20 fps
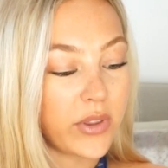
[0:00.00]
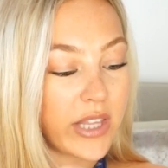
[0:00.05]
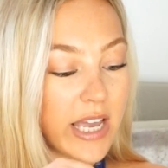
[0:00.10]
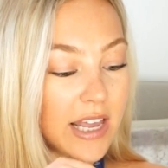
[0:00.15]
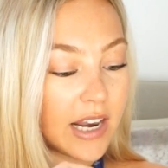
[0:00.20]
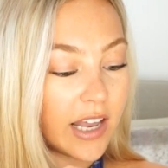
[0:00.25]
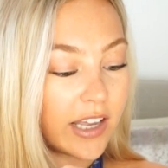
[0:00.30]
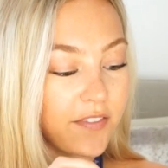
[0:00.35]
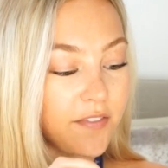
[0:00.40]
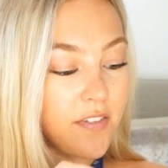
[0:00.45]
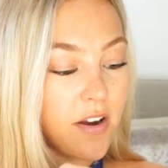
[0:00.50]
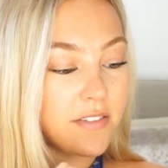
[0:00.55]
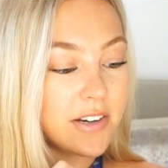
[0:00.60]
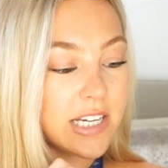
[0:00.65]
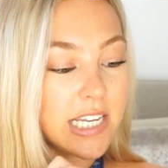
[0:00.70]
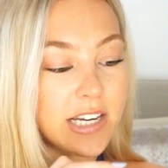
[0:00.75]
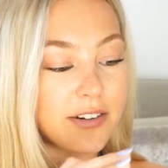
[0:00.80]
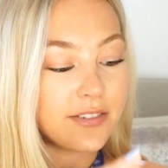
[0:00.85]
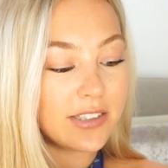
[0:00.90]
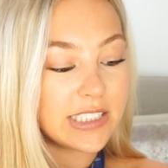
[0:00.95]
They're like
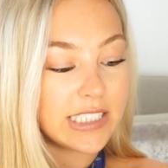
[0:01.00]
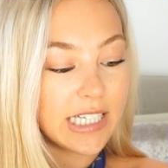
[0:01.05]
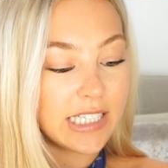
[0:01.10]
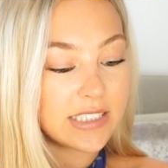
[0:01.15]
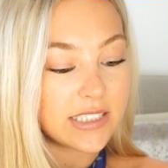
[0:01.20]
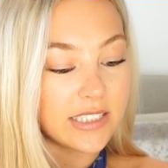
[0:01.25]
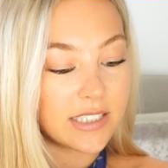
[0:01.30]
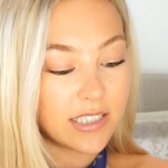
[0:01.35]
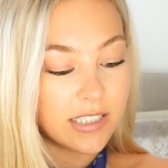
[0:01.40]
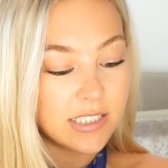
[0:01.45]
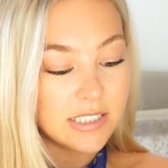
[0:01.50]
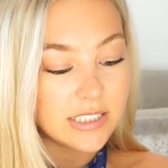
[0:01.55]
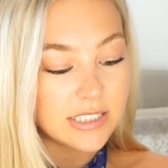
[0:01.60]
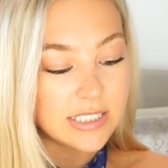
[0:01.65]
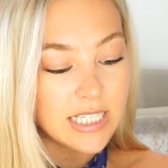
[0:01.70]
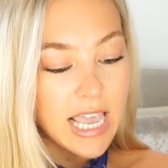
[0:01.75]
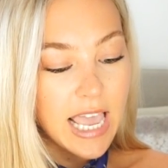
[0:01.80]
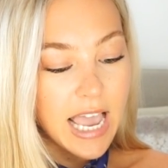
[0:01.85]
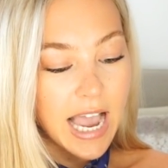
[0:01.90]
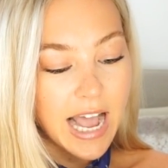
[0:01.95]
very
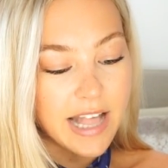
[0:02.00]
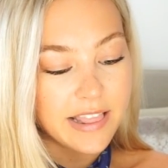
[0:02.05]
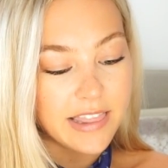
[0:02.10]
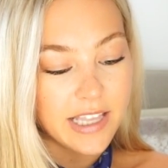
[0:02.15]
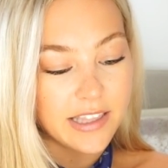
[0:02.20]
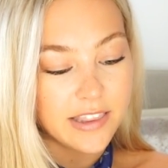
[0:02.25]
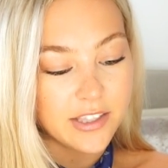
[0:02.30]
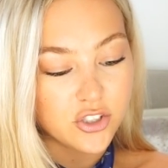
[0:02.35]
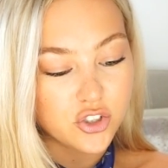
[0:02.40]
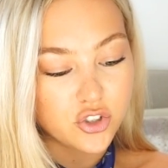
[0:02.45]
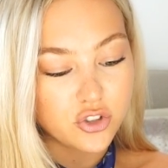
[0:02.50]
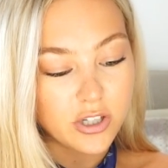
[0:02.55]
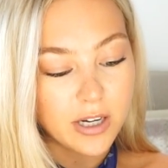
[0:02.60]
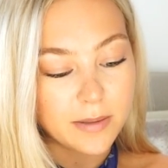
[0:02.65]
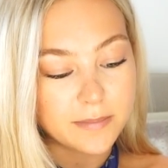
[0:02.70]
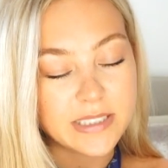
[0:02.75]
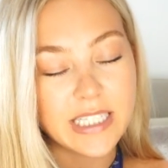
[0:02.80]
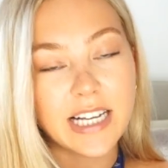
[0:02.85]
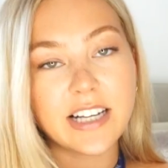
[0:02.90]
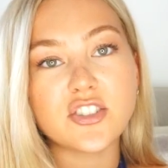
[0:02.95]
iridescent, and then the
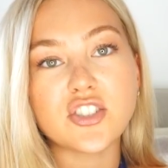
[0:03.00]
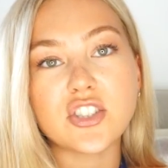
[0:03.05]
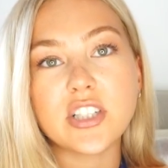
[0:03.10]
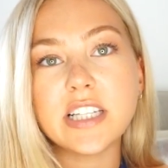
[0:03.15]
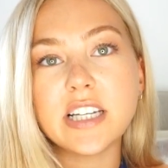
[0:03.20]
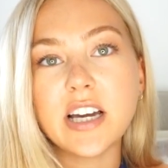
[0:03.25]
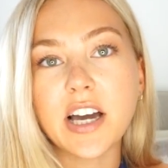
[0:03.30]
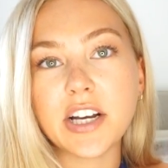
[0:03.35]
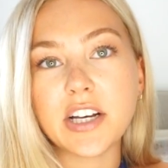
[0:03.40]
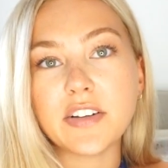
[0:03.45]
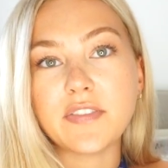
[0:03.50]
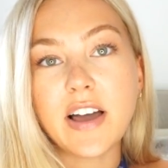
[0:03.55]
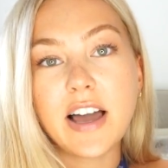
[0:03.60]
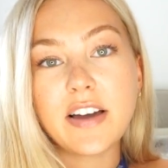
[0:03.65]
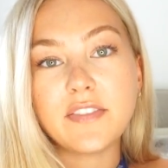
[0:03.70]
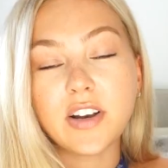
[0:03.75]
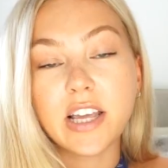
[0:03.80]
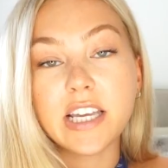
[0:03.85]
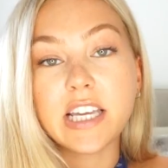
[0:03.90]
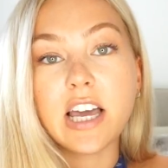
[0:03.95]
straps actually kind of
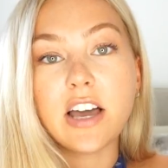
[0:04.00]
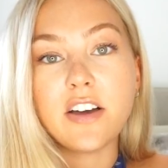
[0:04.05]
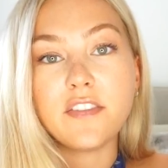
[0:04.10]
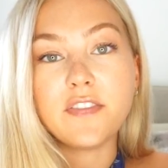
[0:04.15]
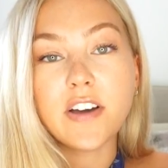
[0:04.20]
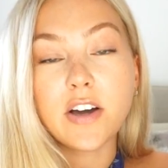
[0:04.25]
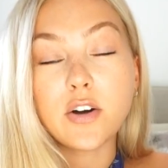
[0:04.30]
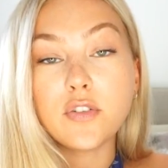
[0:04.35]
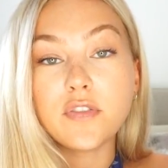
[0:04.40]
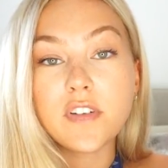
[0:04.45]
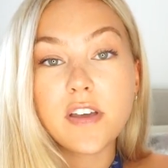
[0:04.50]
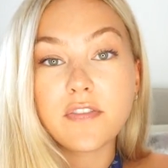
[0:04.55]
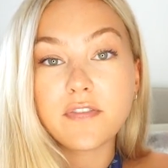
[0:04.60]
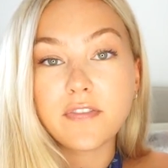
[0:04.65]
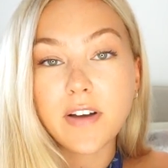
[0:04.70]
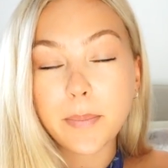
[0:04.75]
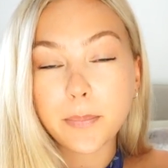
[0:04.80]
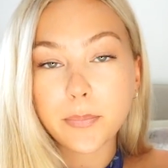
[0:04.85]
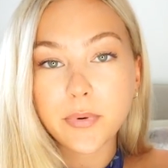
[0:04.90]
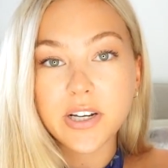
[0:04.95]
have like a velvet
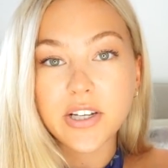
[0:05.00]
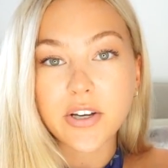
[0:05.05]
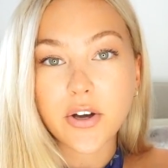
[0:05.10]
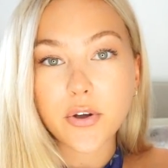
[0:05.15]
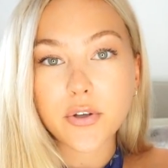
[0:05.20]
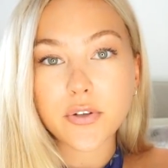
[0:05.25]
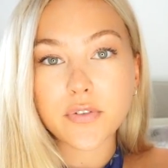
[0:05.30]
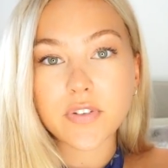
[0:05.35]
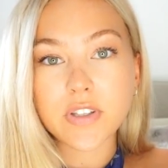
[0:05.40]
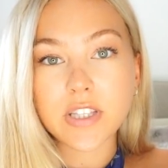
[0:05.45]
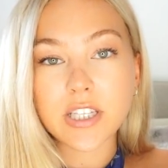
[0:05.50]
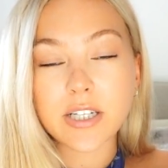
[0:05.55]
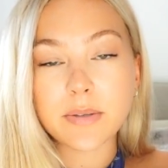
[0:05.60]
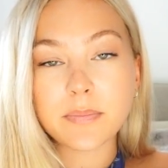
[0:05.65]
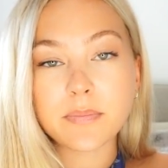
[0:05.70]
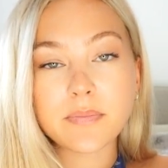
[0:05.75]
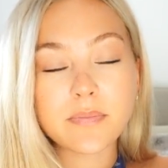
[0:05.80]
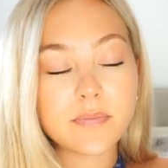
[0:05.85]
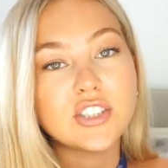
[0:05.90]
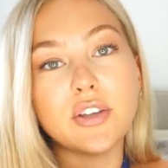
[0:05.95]
fabric over
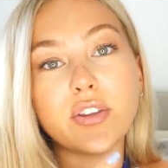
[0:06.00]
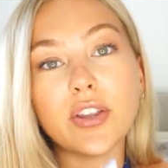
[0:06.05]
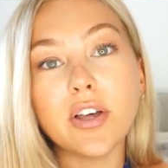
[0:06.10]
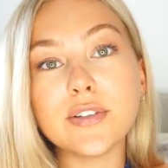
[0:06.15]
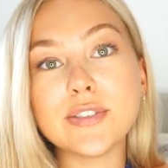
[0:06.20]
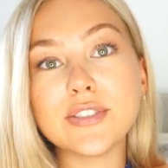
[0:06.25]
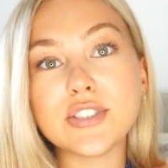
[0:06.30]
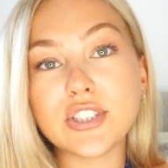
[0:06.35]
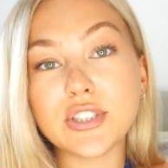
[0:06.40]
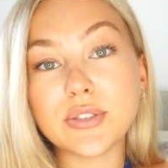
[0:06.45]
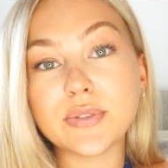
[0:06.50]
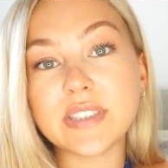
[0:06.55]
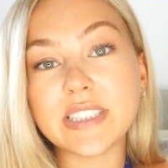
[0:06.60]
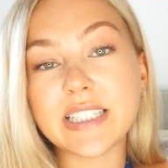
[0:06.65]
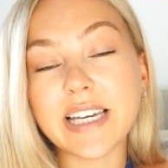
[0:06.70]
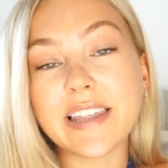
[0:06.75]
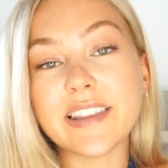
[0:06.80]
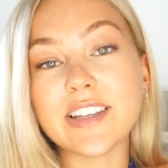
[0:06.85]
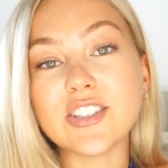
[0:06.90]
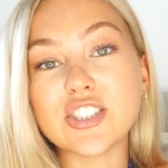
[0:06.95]
them, so those two
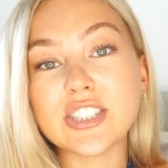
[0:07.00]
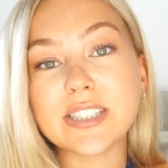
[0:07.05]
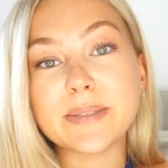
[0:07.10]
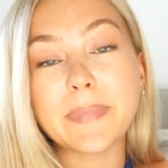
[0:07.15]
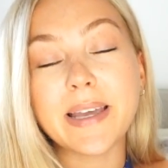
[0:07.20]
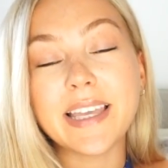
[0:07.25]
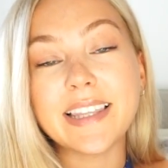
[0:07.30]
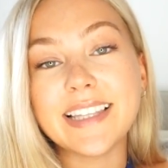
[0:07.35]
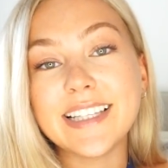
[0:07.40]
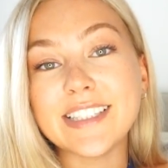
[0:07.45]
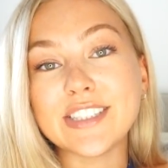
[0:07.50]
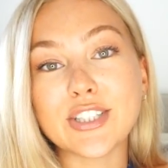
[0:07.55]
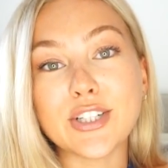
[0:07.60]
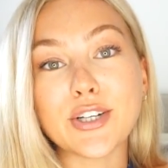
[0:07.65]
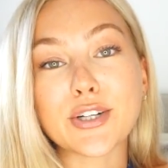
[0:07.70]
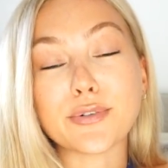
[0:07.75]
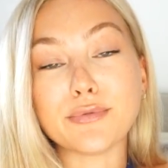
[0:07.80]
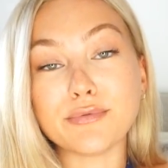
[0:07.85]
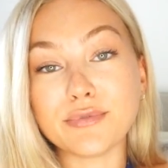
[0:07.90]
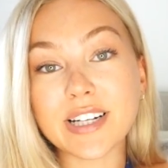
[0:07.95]
together just make these
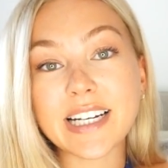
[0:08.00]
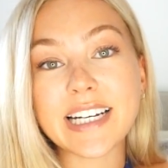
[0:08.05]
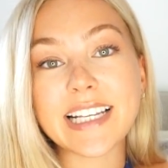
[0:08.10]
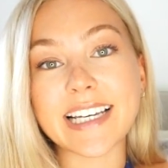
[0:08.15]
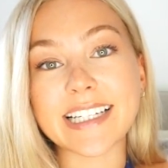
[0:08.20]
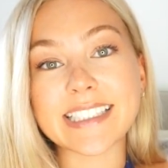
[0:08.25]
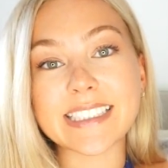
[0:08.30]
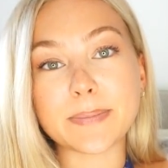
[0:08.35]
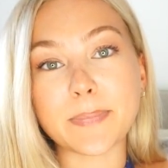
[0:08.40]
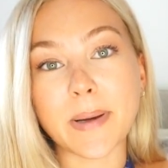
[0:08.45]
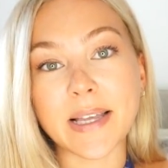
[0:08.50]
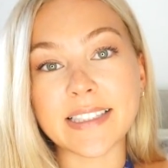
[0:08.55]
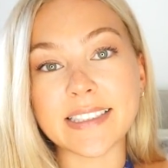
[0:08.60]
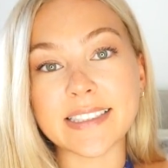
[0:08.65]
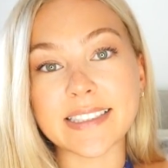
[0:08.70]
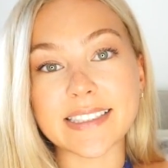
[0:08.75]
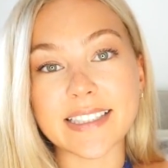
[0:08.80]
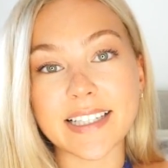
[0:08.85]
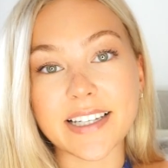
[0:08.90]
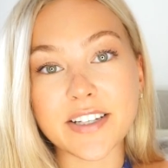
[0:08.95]
look really
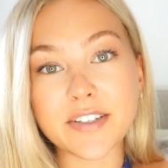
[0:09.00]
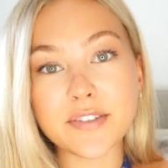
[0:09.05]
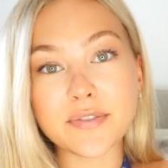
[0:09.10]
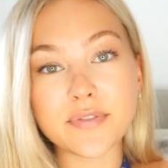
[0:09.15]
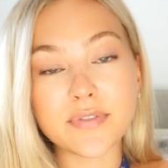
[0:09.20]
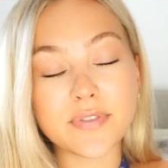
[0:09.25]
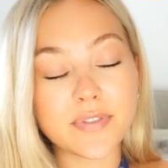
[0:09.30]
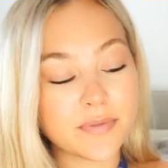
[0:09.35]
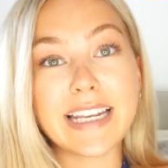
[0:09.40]
expensive.